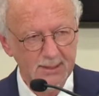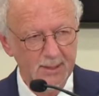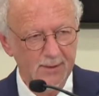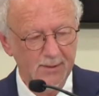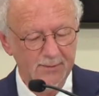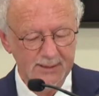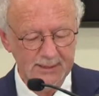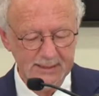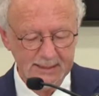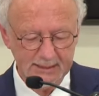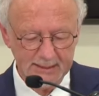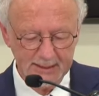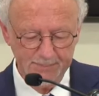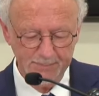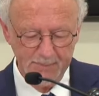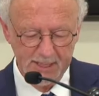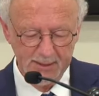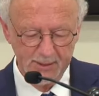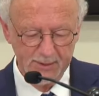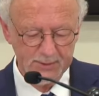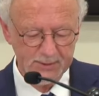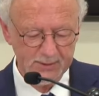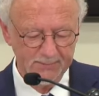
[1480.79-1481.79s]
the
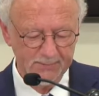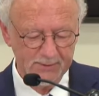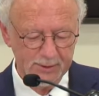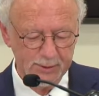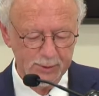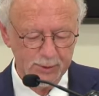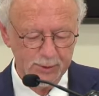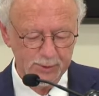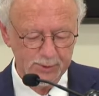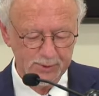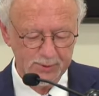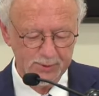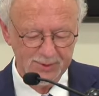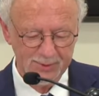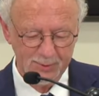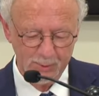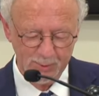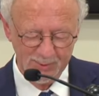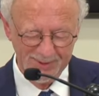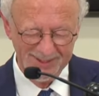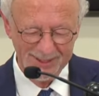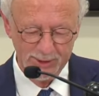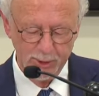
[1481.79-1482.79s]
independence of the
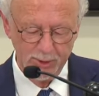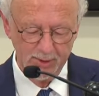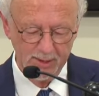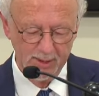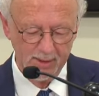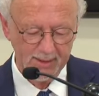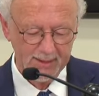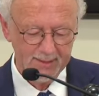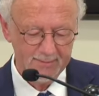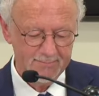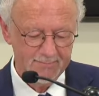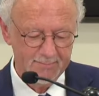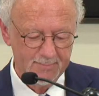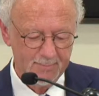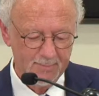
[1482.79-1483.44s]
judiciary,